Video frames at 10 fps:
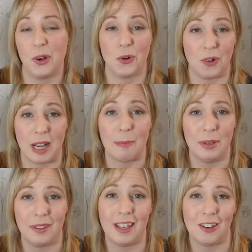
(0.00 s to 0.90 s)
crap
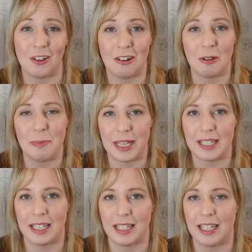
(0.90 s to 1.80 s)
they are,
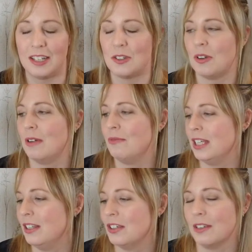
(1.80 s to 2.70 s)
basically. So I'm
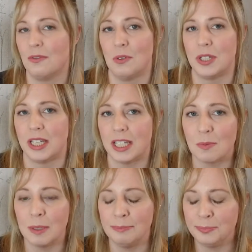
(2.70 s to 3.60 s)
really looking forward to
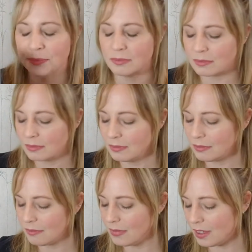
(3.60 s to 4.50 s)
this one.
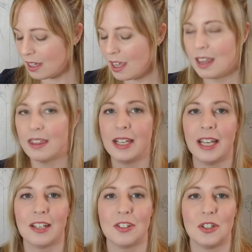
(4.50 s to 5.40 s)
The
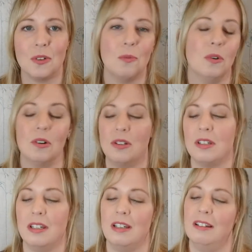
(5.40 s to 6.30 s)
next was, ugh,